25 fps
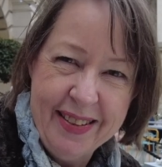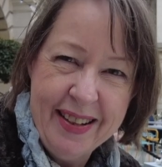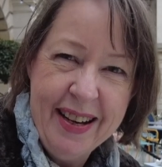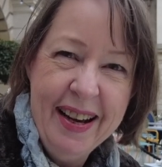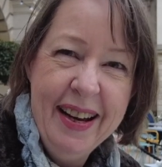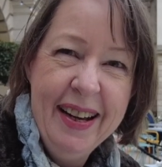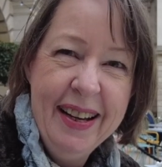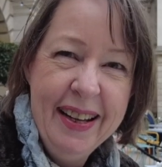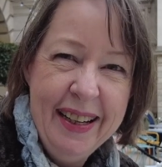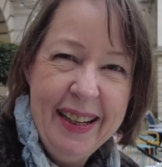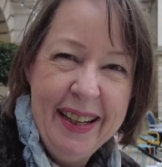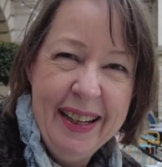
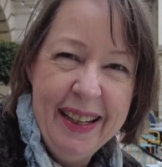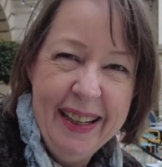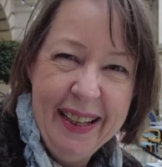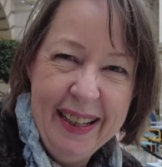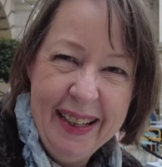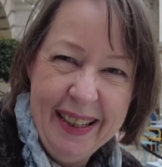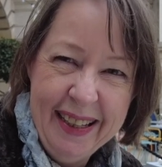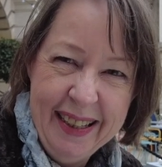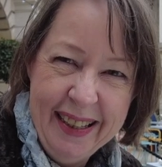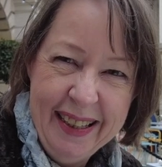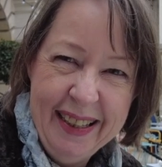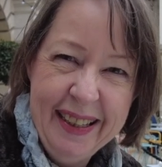Well, no,
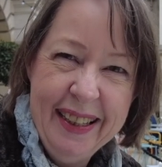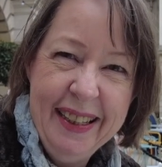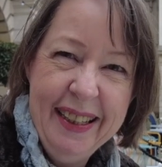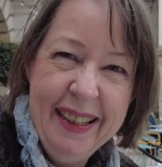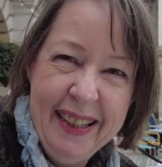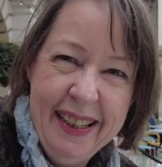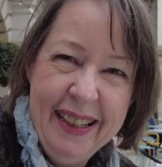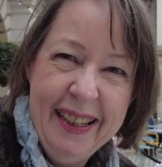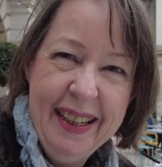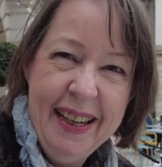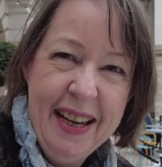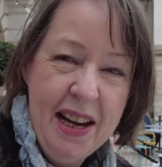that would have been.
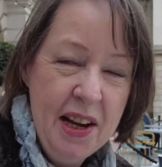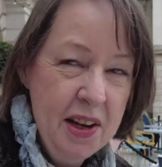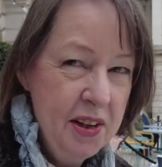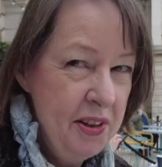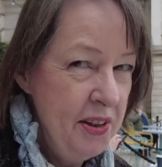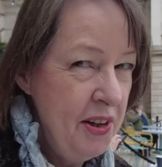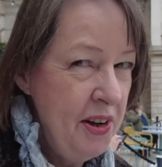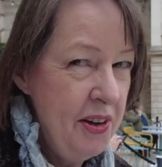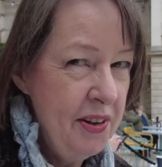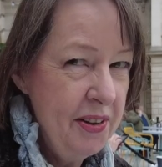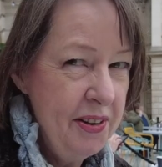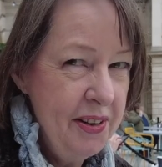It
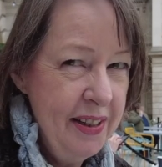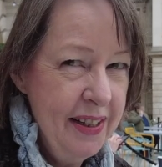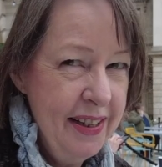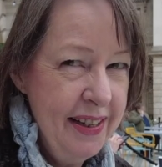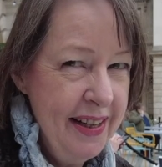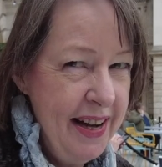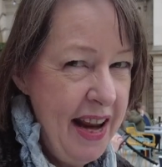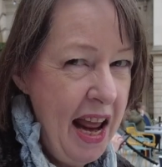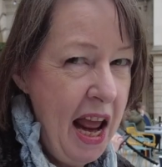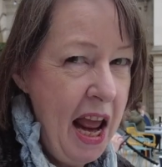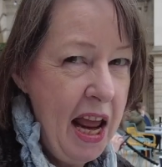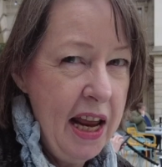would have
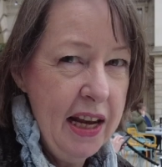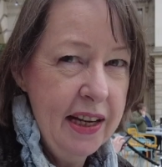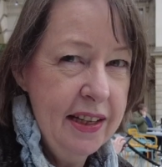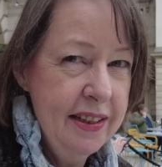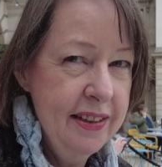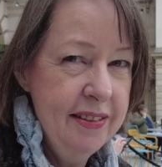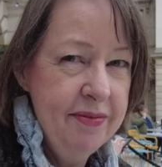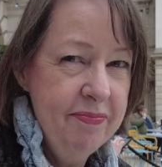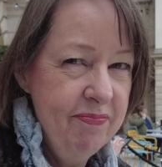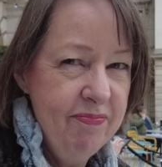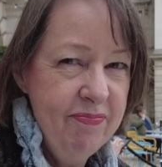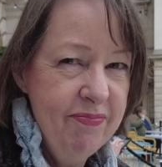
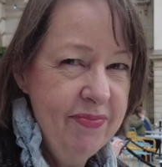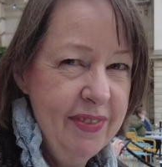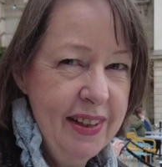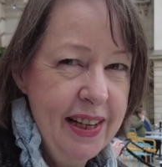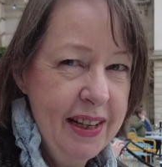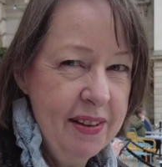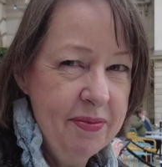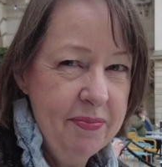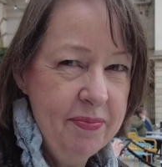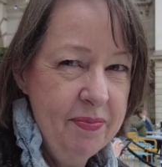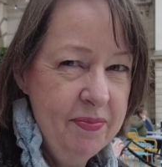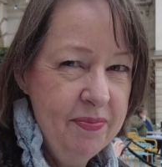
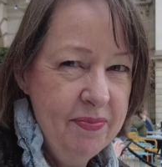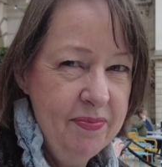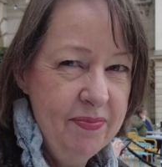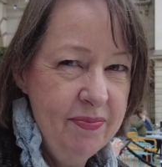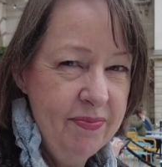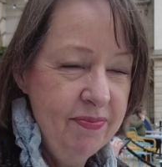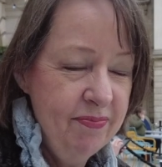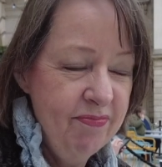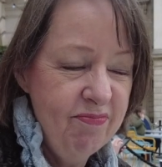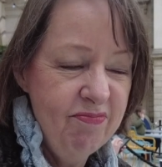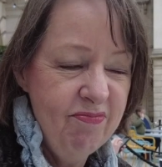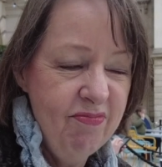been out there.
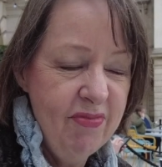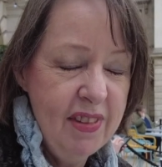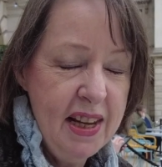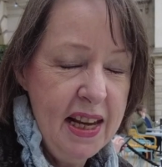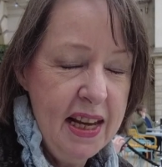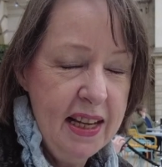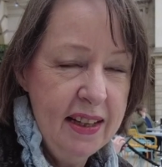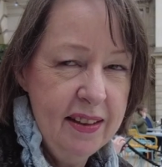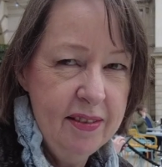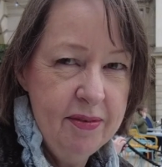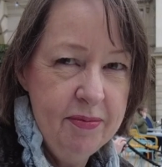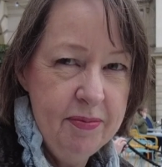
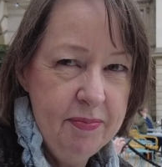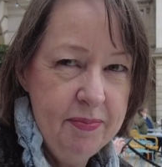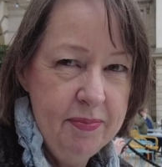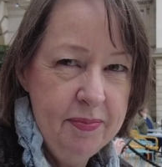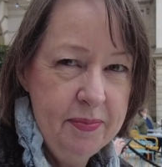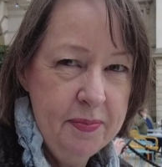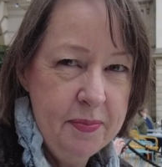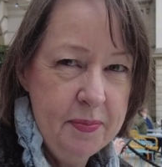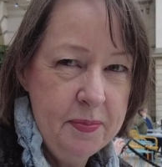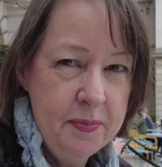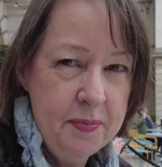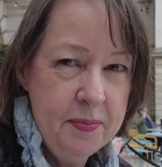No,
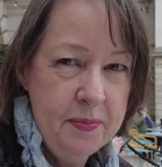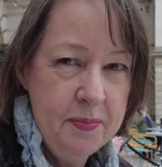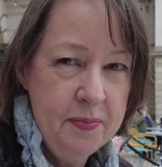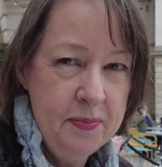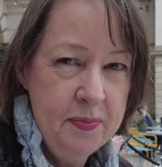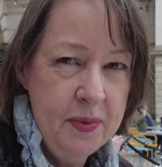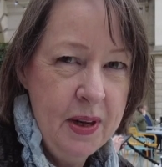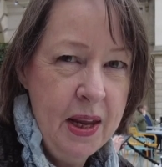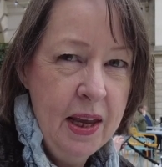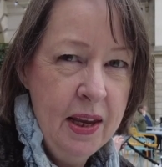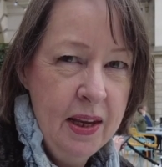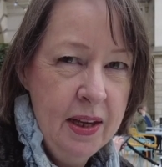it
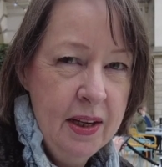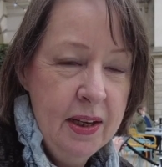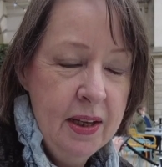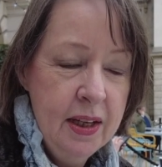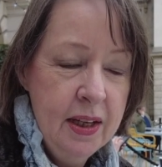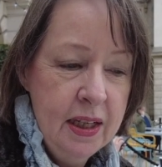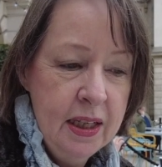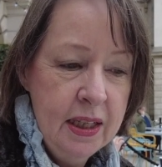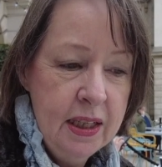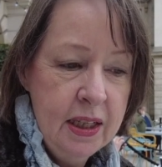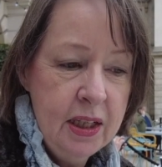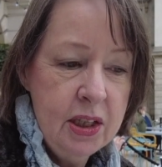would have.
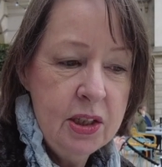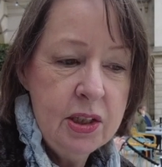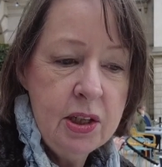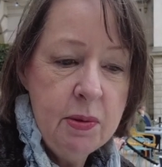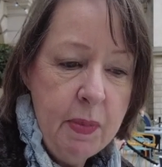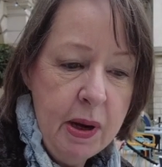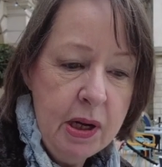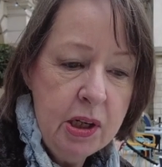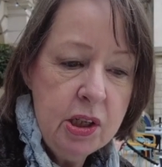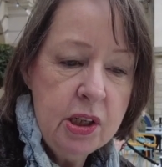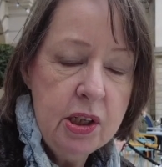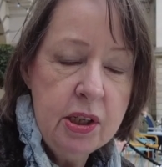Because it
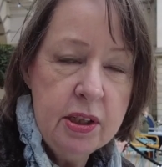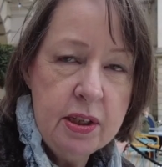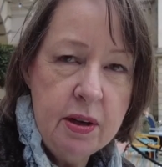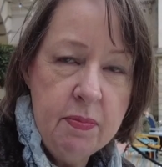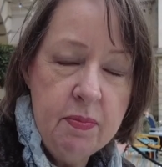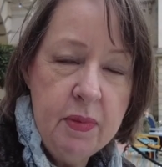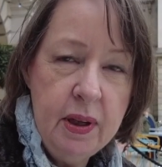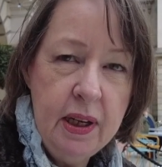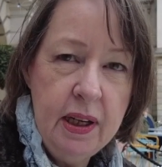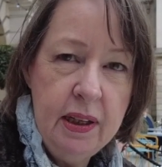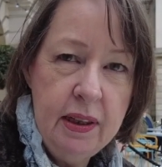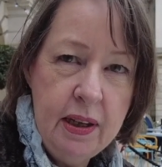mentioned
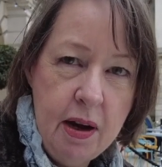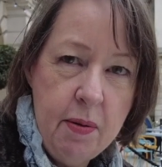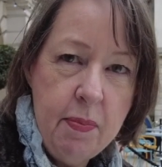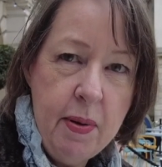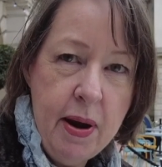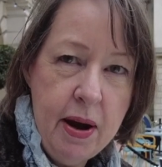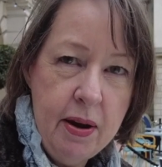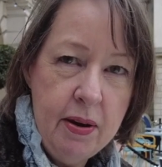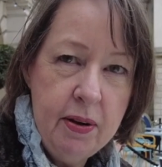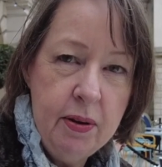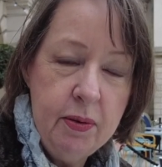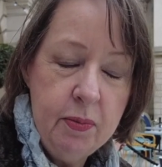something in there
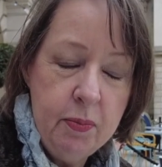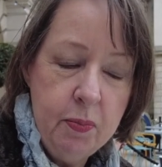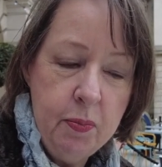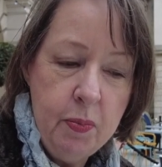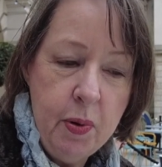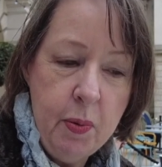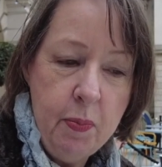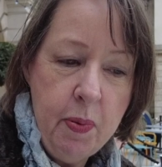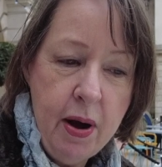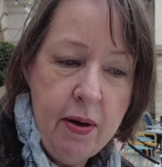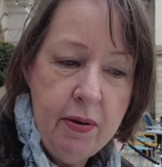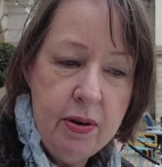about him
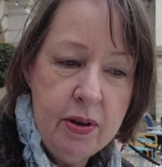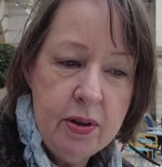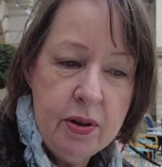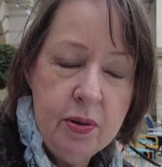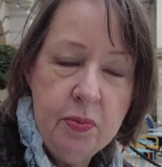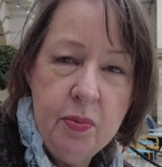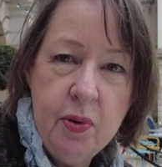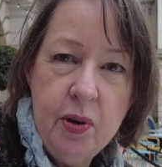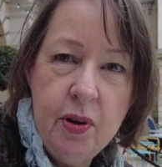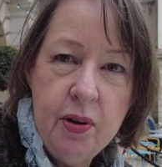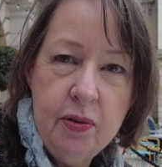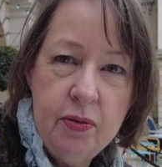preparing some
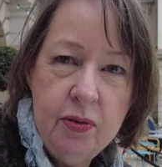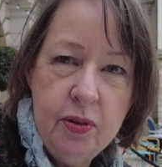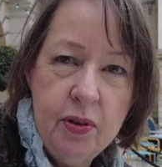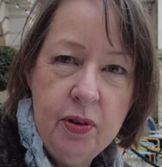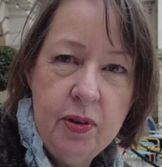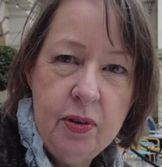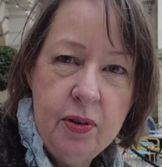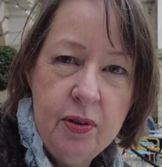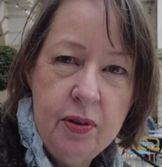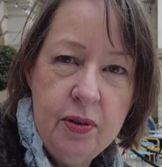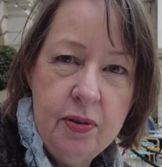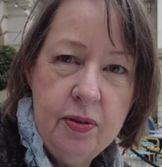work
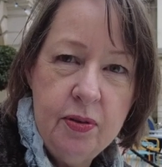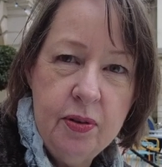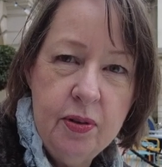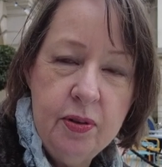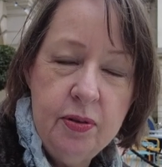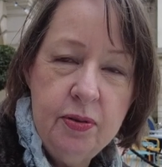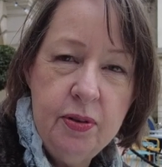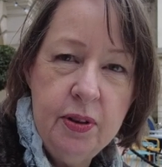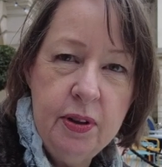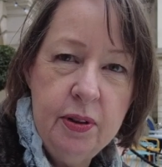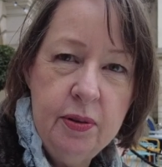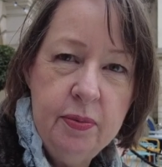for
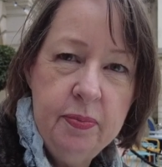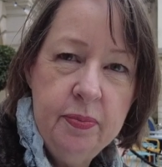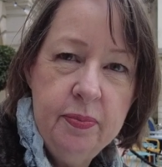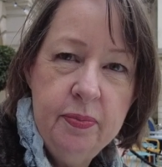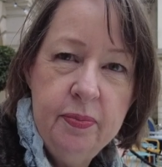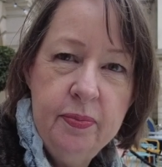film.